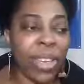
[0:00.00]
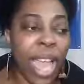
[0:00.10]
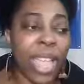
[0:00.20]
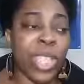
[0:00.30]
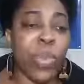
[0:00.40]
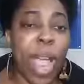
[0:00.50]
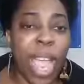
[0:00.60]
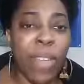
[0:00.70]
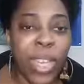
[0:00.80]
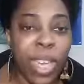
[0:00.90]
They're like, do I
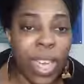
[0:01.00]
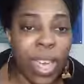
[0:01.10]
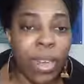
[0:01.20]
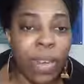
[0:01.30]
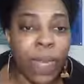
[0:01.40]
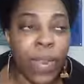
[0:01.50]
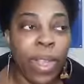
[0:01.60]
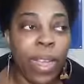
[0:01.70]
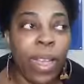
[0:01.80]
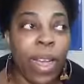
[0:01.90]
have enough?
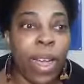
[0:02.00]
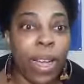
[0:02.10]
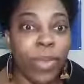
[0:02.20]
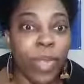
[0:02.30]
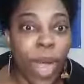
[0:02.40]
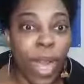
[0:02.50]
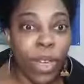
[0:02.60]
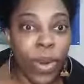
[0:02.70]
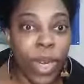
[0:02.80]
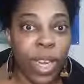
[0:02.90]
Um, do I
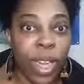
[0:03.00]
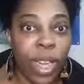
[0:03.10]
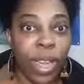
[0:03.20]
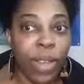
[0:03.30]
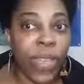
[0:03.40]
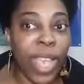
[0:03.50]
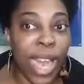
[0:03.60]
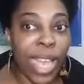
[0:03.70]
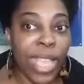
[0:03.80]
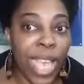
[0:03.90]
know enough? Can
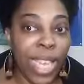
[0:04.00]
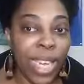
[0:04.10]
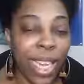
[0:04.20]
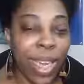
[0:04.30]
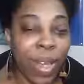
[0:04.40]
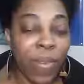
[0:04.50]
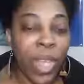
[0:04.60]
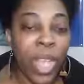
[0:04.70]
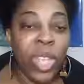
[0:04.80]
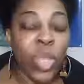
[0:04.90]
I say enough?
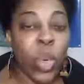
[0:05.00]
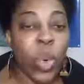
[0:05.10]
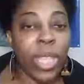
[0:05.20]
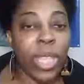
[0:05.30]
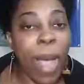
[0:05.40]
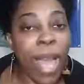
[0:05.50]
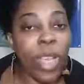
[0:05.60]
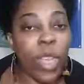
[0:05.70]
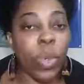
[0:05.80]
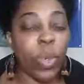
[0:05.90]
So
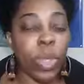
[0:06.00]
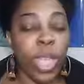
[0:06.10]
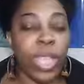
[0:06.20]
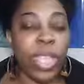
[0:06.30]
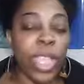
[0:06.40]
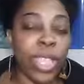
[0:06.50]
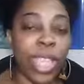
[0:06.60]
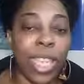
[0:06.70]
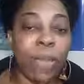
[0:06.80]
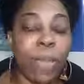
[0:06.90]
somebody who's just
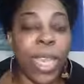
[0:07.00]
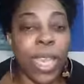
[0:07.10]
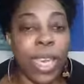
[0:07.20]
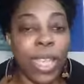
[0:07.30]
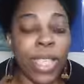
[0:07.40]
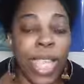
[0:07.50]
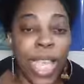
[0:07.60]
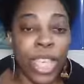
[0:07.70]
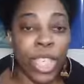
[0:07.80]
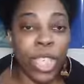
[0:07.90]
in the beginning
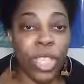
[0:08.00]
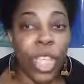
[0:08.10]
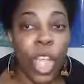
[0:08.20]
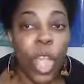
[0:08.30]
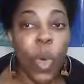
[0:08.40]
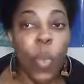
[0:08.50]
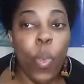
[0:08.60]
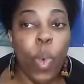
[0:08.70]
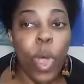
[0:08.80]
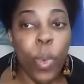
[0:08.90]
stages,
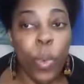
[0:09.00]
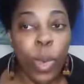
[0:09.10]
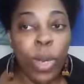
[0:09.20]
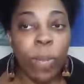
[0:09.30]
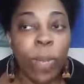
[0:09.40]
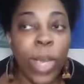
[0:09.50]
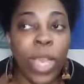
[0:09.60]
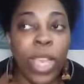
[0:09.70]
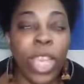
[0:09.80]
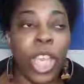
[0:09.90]
what would
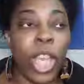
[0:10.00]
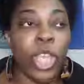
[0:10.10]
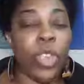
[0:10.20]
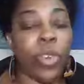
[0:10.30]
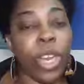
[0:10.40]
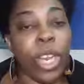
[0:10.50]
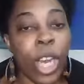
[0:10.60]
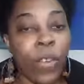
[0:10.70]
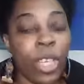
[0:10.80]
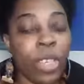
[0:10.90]
be your
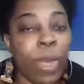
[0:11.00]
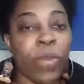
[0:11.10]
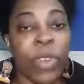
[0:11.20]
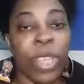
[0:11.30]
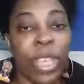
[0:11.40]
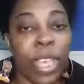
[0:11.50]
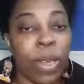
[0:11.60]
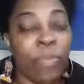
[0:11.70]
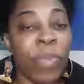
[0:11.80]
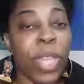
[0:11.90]
encouragement for
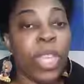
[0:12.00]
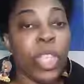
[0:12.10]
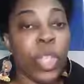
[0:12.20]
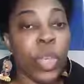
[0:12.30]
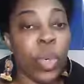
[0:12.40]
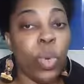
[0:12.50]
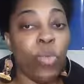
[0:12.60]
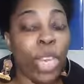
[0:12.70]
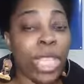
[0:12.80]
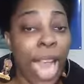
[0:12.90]
them to
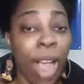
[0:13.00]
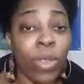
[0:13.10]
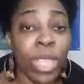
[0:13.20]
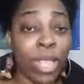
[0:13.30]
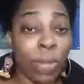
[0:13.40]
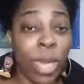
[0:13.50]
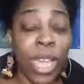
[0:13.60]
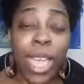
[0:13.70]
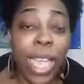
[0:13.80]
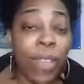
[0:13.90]
reach out to the
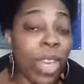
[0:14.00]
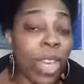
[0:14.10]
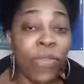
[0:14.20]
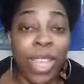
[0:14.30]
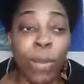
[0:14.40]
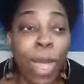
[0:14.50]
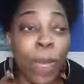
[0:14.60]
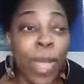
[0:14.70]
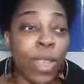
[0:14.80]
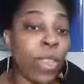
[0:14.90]
media, even if they're
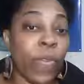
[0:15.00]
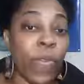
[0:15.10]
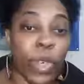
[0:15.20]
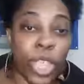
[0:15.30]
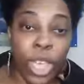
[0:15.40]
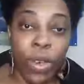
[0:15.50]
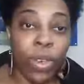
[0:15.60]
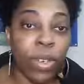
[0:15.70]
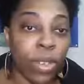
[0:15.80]
maybe in their first year?